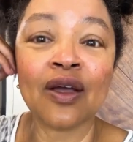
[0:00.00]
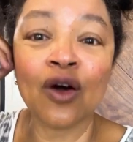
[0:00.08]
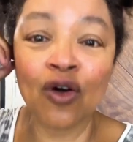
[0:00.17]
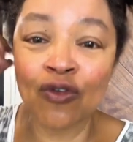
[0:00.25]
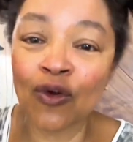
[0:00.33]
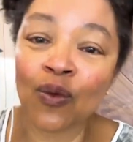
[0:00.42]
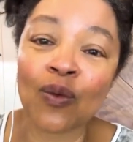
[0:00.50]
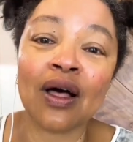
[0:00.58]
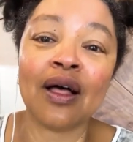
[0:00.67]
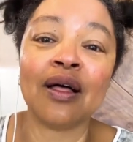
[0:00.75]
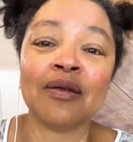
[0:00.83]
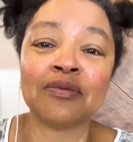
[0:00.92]
being
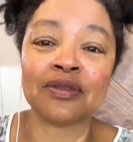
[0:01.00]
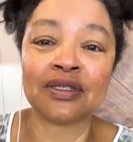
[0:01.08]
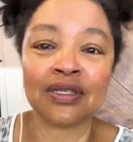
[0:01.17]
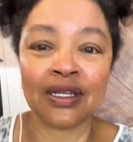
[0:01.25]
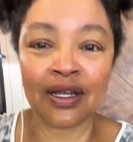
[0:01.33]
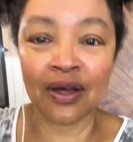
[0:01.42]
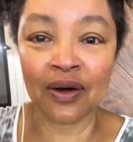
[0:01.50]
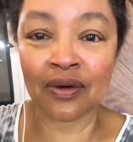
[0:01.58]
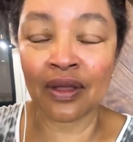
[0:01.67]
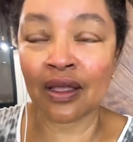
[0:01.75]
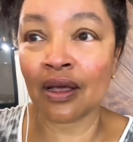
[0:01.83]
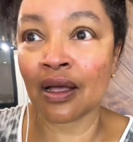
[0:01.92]
overwhelmed,
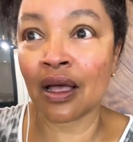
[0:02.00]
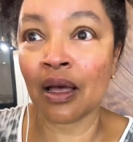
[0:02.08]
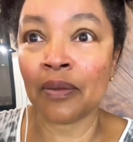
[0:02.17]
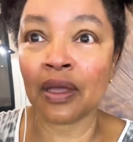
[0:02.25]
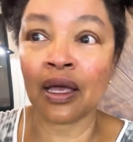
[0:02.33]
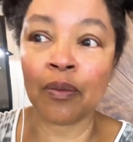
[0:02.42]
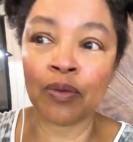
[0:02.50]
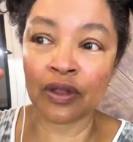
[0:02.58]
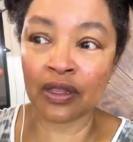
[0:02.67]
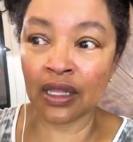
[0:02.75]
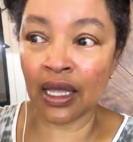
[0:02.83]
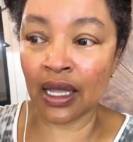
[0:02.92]
coming
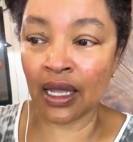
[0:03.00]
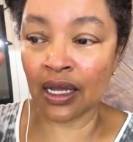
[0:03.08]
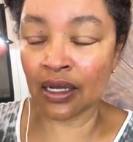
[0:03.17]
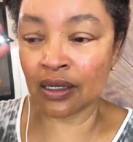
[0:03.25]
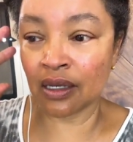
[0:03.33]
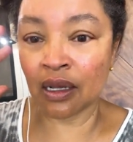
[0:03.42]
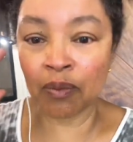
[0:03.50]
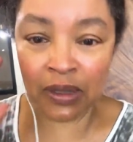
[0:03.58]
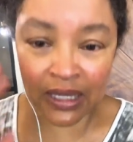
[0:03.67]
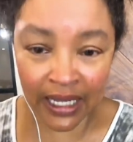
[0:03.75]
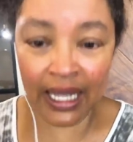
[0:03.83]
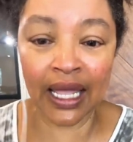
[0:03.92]
up with like
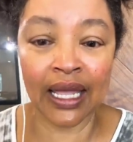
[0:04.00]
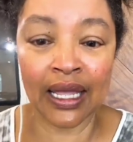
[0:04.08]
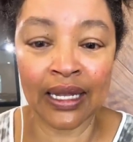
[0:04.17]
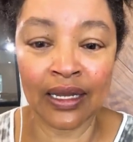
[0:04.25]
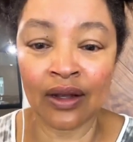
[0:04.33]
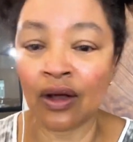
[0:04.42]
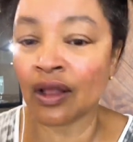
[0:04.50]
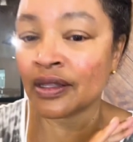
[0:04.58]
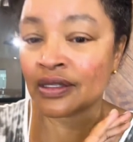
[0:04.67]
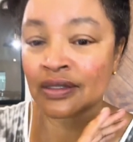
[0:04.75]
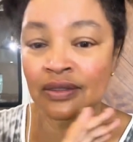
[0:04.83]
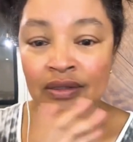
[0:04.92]
a plan and
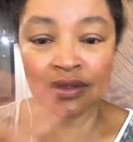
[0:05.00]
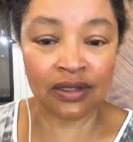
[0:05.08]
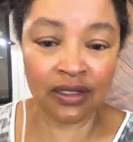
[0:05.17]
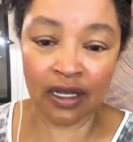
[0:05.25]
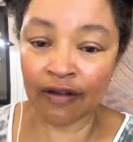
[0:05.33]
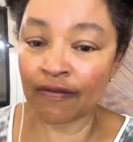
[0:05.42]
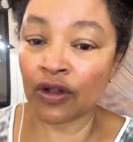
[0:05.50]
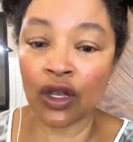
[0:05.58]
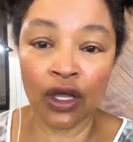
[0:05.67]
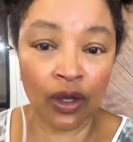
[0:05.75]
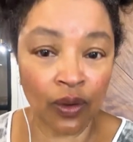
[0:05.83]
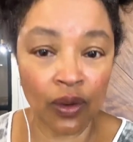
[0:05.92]
all this
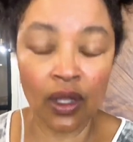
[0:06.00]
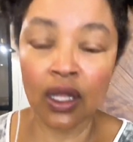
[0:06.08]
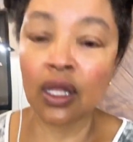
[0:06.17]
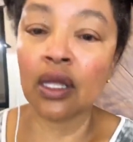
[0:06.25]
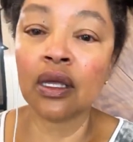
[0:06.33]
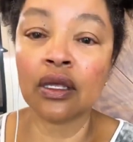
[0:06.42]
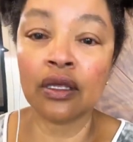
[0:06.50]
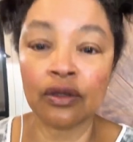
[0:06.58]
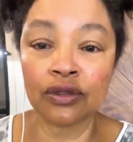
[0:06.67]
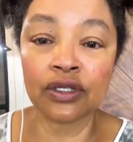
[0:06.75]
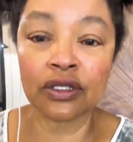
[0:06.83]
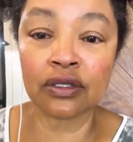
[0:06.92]
stuff. No,
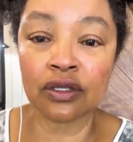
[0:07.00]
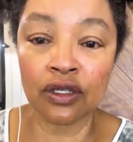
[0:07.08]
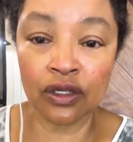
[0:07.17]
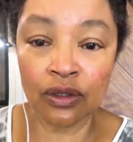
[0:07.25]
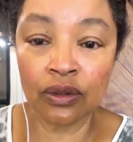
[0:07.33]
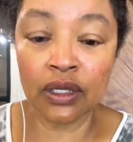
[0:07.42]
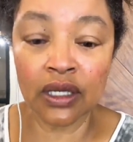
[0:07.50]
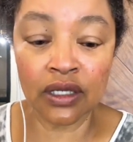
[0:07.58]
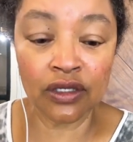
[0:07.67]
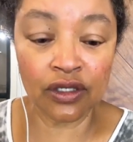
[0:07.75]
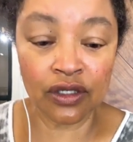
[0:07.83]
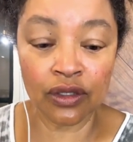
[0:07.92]
you
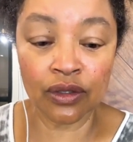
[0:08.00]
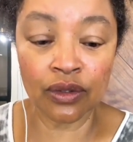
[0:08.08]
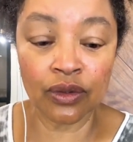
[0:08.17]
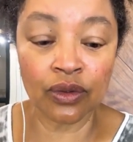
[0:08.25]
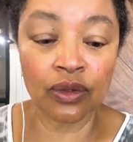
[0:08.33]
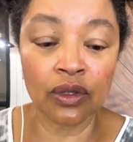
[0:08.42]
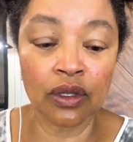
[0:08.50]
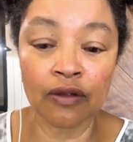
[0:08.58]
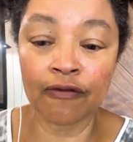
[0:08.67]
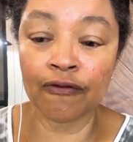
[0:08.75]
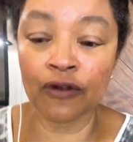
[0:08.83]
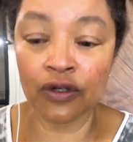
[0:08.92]
need to,
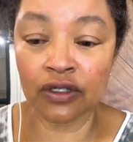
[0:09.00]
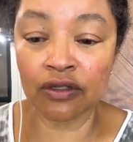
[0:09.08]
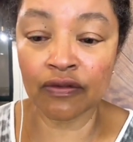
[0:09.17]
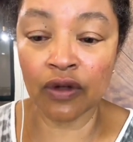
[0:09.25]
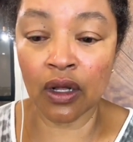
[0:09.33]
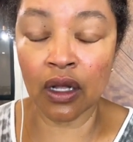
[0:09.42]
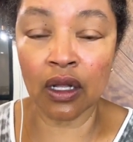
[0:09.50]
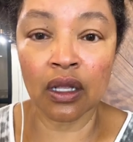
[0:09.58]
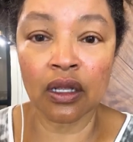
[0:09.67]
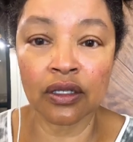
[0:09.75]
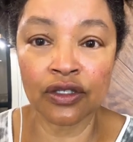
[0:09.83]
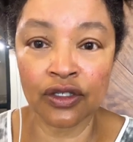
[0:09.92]
first of
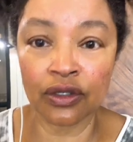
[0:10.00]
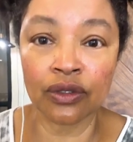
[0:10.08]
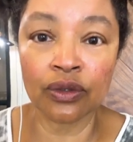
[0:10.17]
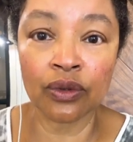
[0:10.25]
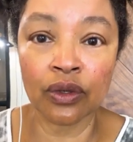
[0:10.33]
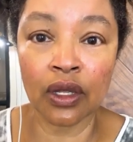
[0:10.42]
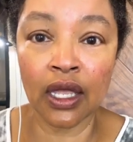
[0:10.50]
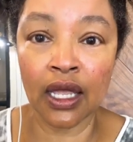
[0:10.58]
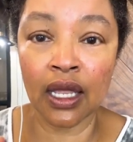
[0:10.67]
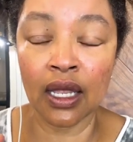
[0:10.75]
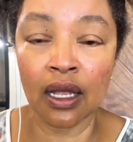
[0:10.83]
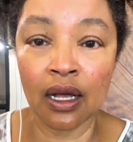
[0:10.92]
all, do
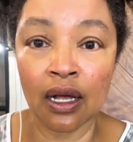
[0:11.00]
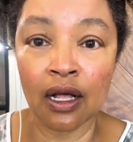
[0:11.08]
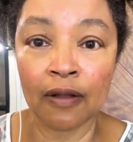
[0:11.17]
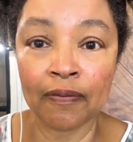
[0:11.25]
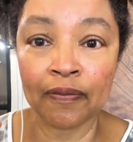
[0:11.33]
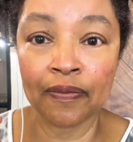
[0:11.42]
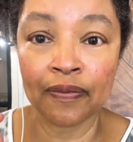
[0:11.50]
a